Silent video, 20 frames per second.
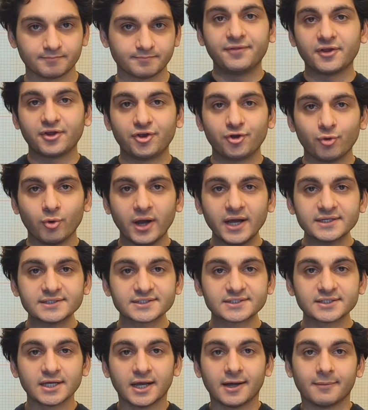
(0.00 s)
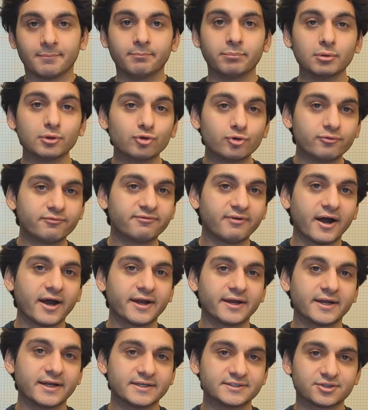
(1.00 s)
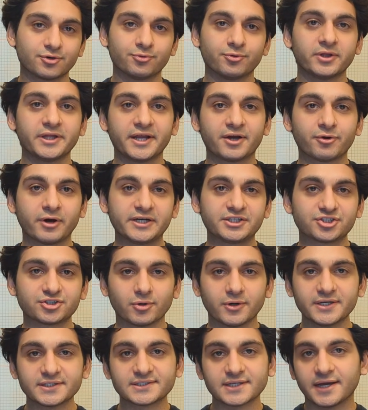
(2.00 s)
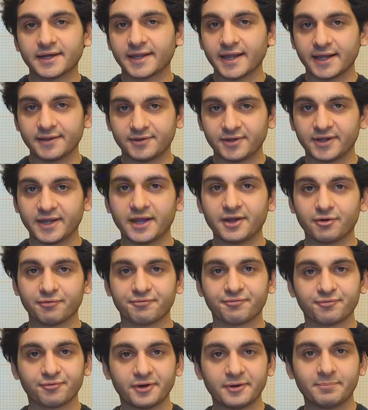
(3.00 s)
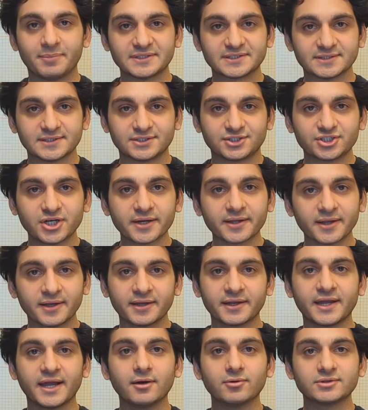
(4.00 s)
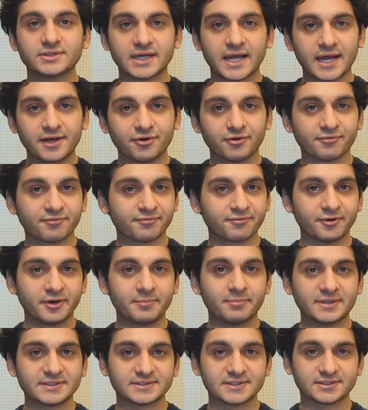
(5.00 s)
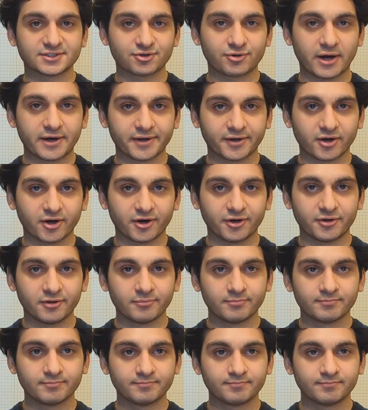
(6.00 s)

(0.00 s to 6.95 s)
In the US, Bluevine is a really great choice, again, to get your free business checking account and your free business credit card.